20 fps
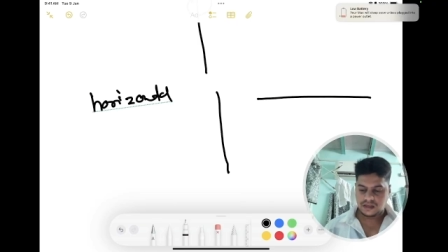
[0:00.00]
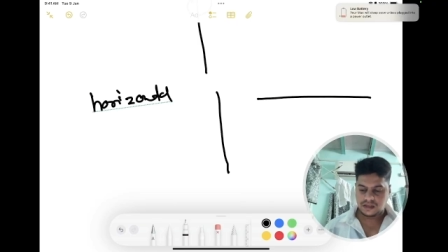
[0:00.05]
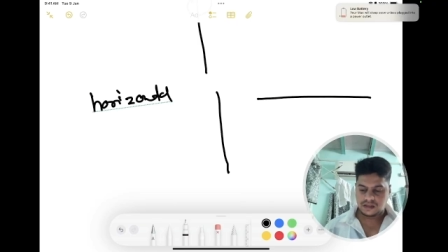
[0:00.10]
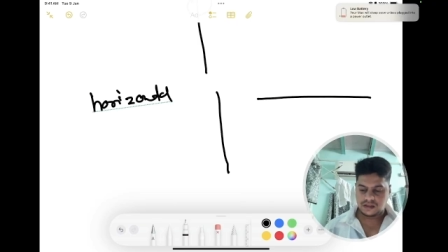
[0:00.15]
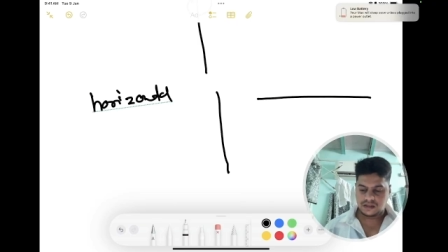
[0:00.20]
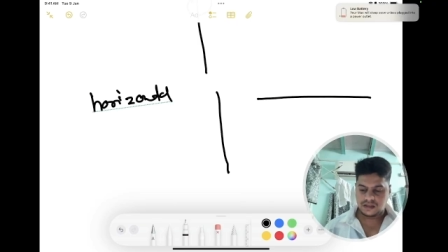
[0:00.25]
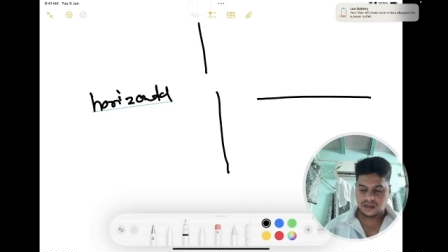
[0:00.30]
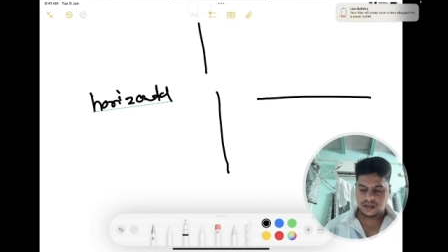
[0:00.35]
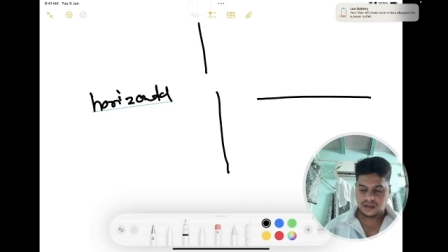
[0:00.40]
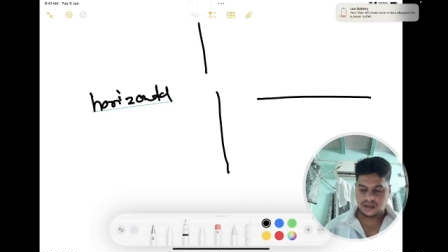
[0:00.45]

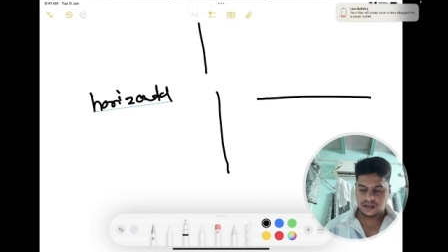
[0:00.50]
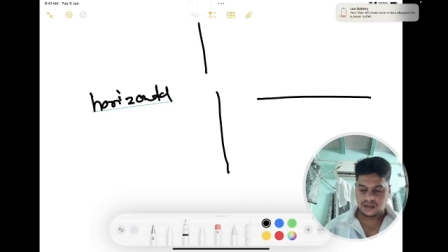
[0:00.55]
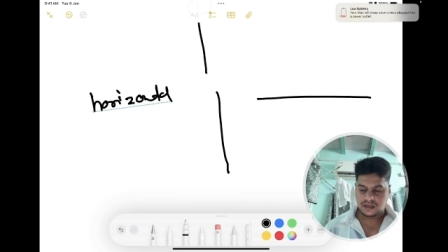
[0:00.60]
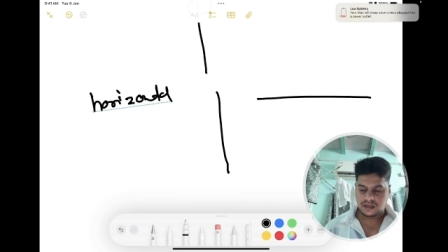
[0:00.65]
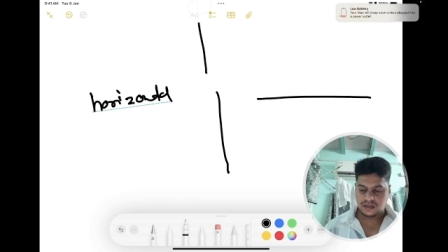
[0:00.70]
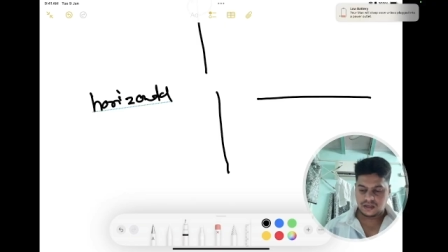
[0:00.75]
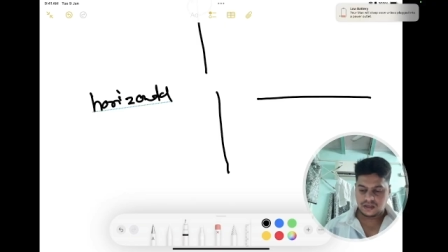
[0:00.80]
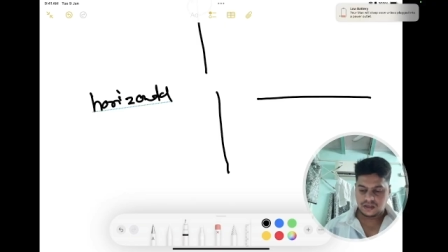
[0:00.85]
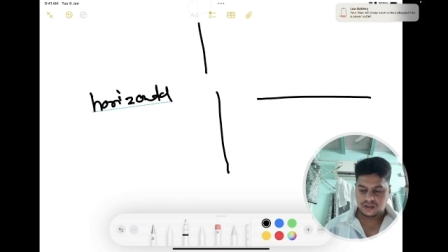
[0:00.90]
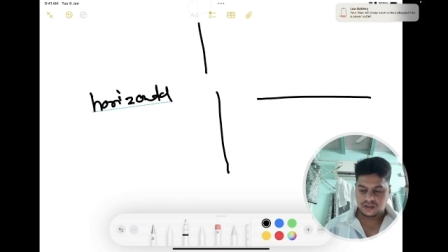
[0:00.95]
then
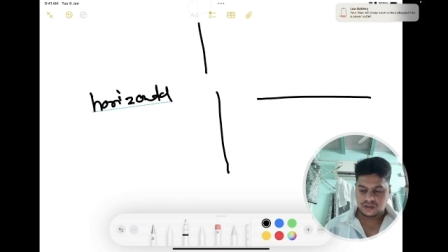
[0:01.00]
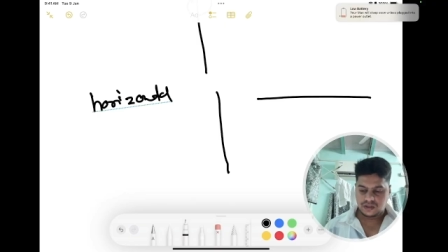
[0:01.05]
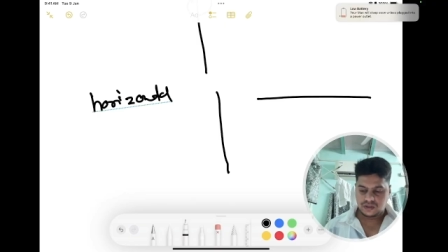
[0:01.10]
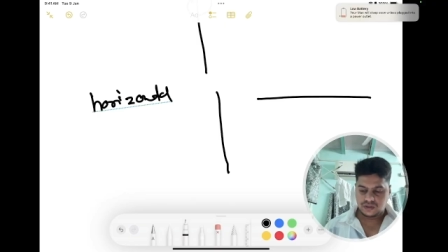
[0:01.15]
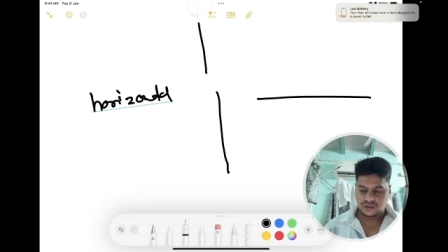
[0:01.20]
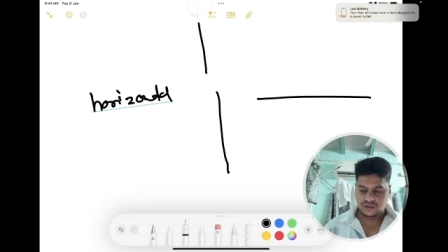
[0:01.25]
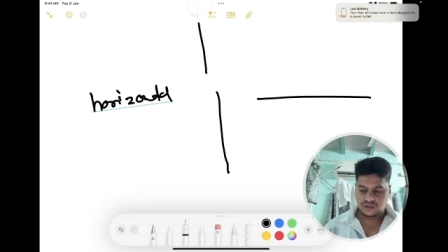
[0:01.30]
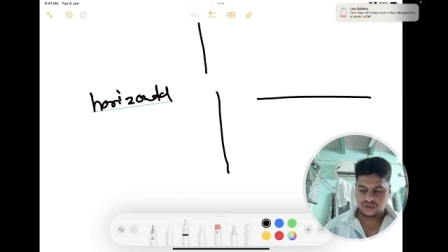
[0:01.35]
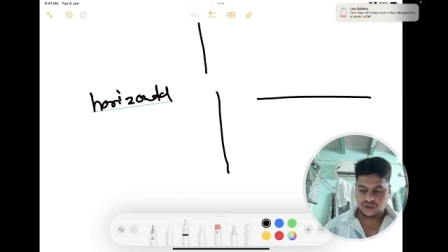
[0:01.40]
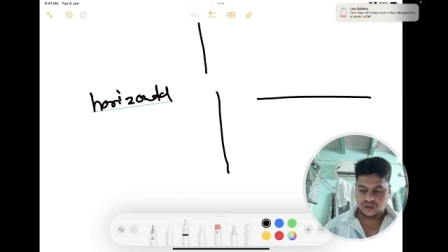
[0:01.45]

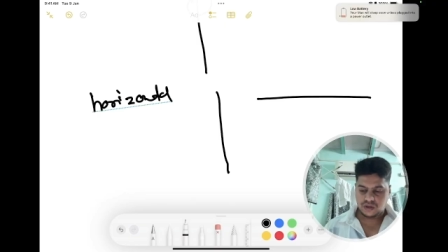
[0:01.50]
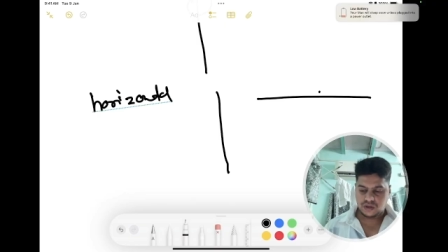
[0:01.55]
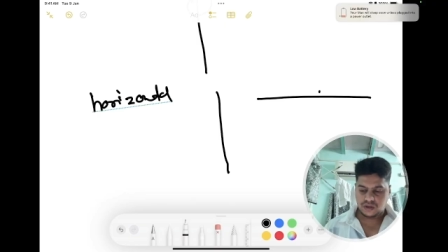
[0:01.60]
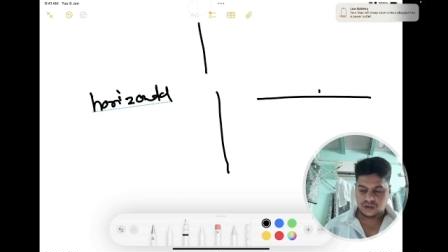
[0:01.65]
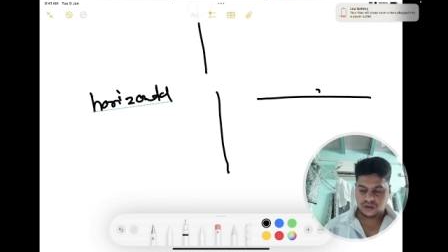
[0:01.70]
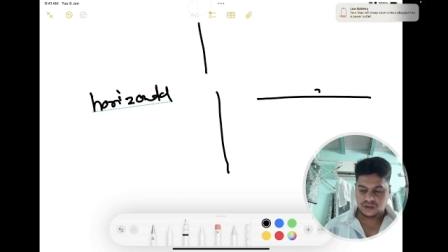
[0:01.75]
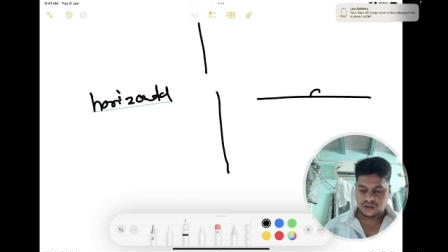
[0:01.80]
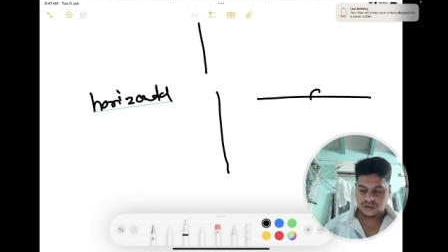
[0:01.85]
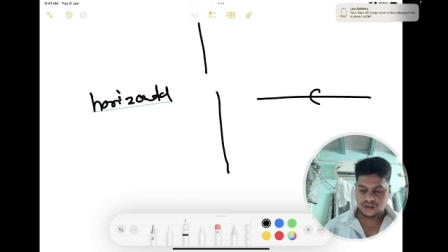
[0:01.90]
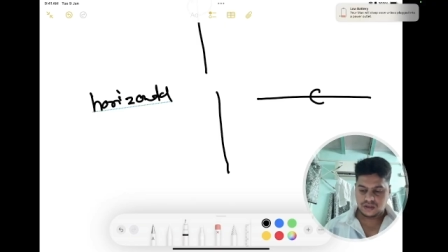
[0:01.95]
your
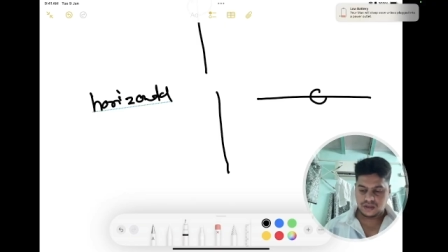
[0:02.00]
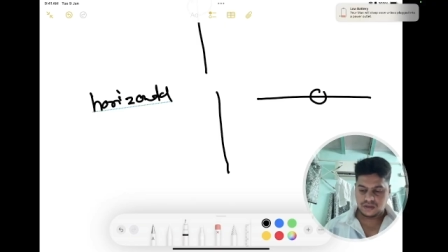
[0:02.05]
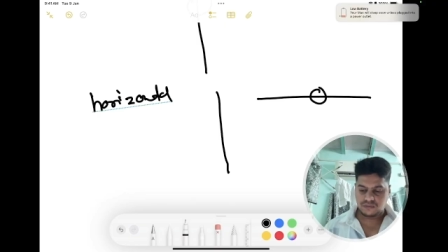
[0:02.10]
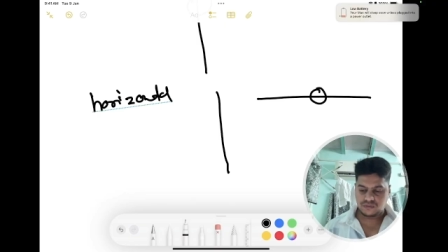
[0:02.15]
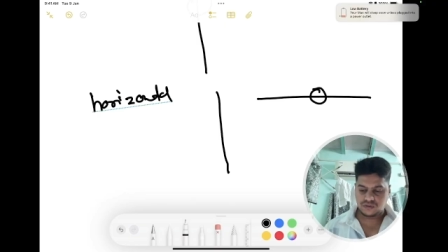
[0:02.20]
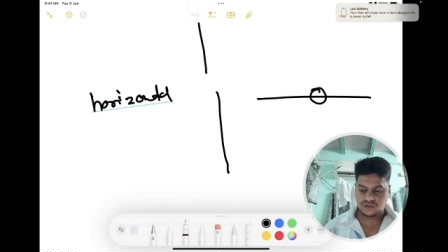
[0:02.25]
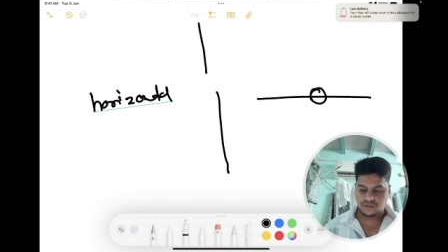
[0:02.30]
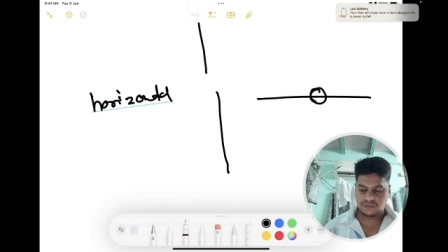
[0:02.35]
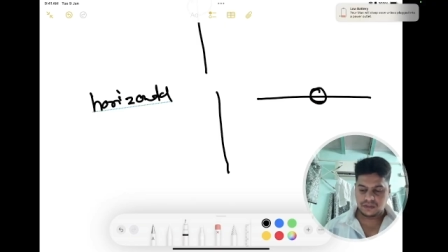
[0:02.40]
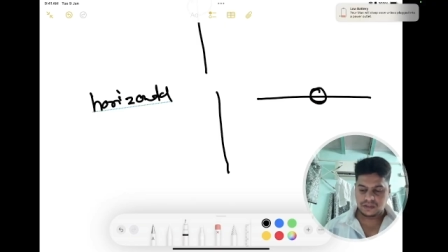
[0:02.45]
div
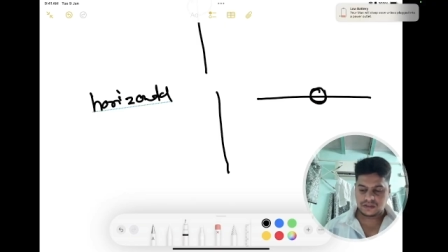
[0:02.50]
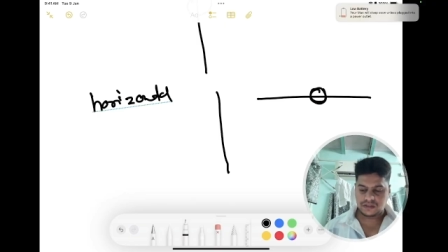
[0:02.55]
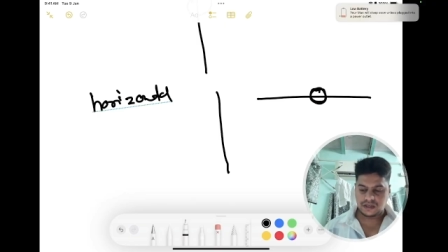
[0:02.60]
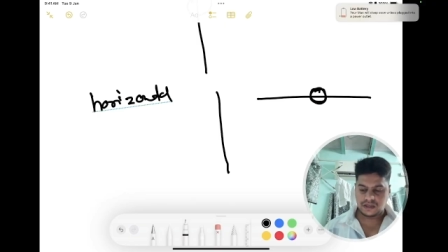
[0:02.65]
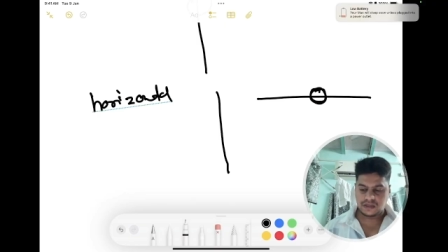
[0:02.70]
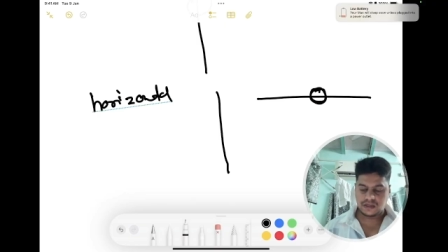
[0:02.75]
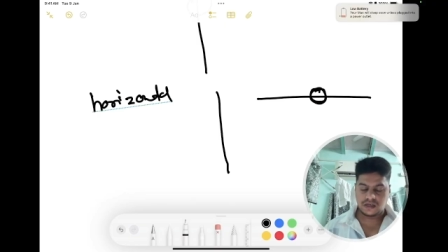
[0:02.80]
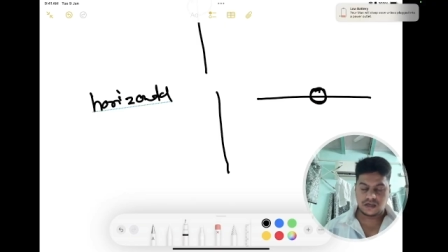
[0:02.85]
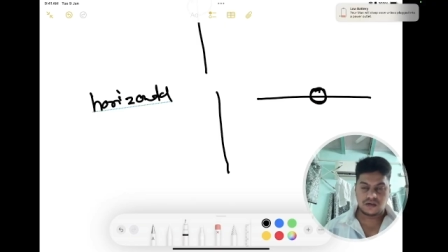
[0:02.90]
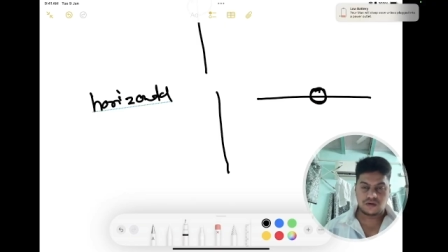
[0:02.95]
should be
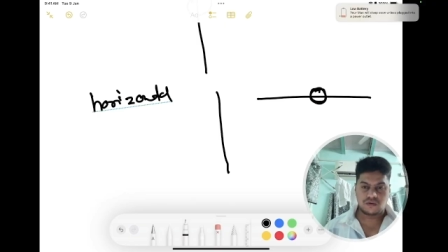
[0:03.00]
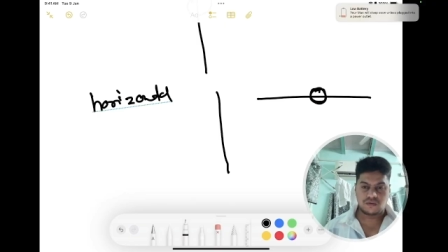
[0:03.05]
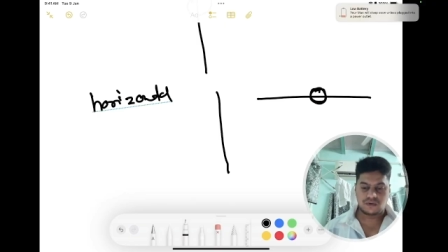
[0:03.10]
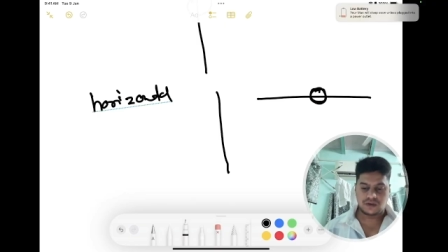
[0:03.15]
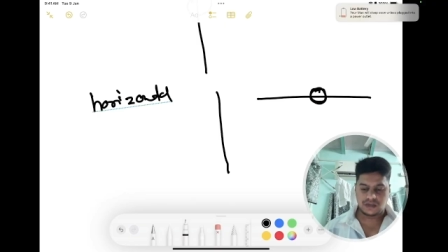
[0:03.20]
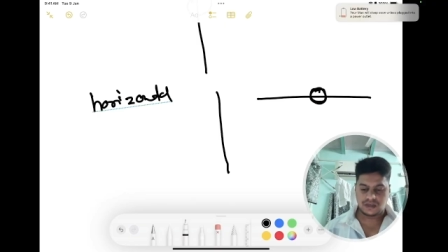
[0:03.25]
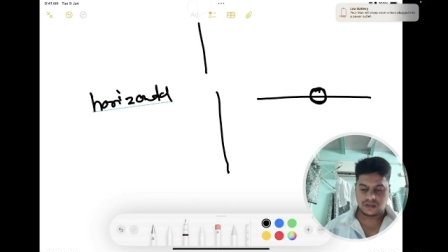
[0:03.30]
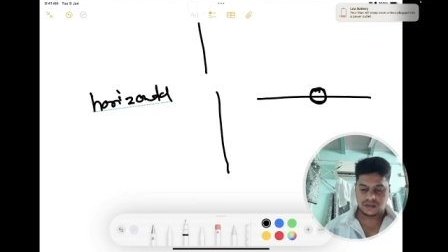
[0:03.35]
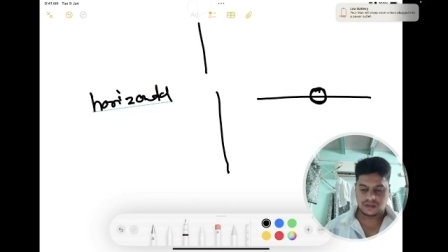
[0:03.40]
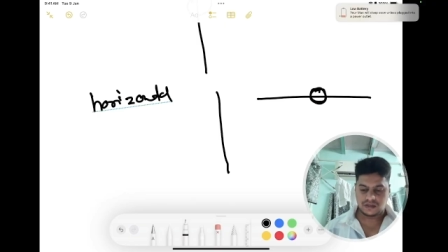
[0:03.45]
centered over
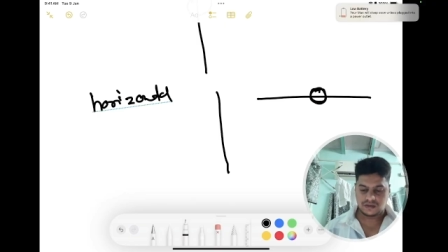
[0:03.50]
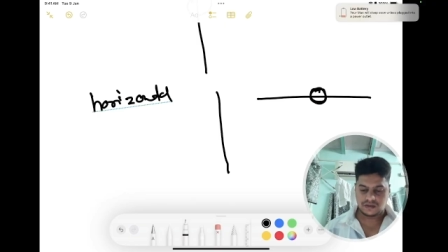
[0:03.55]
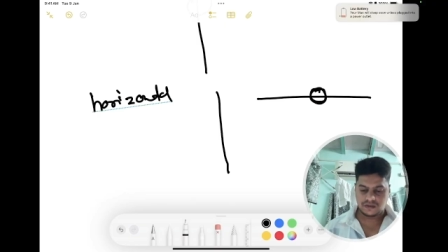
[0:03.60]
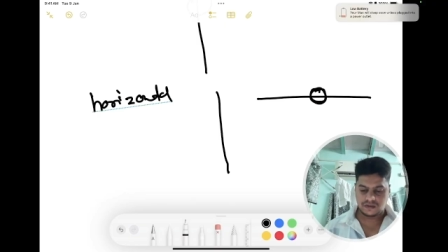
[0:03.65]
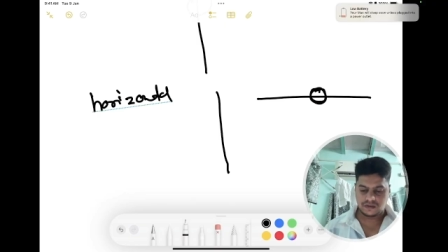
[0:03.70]
here.